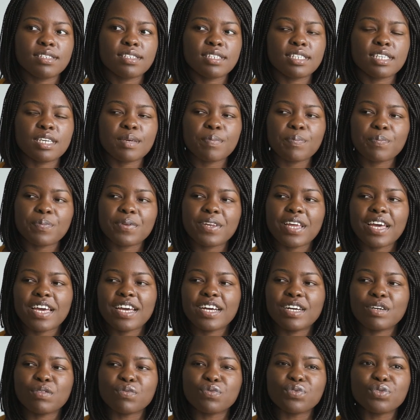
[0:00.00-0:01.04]
deep,
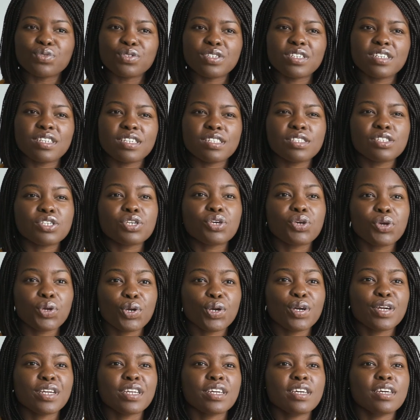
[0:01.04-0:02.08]
like, rooted
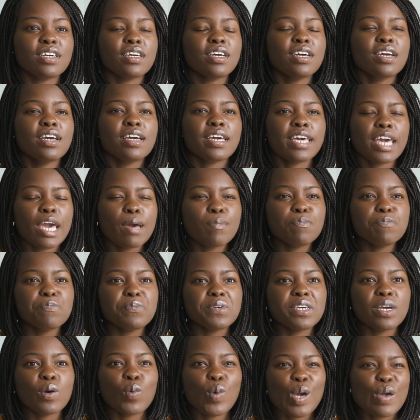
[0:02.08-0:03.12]
insecurity kept
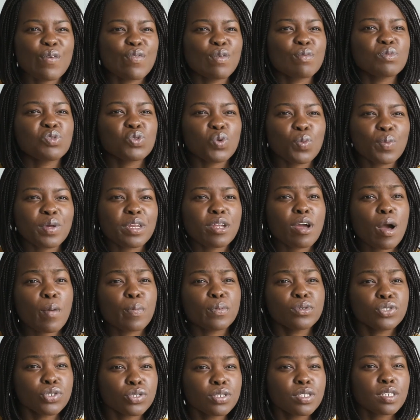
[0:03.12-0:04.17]
me away from so many
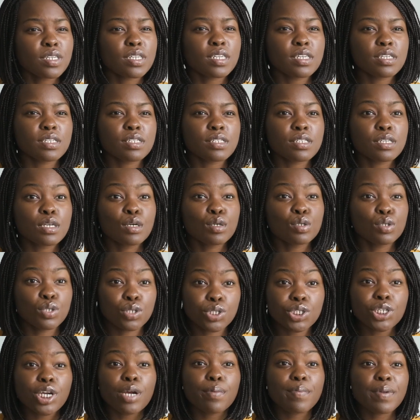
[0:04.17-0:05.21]
opportunities to
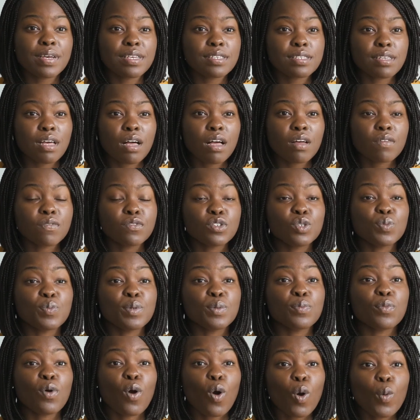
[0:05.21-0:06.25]
share myself, to
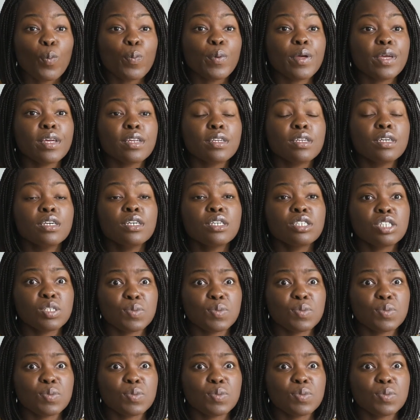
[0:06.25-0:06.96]
be open,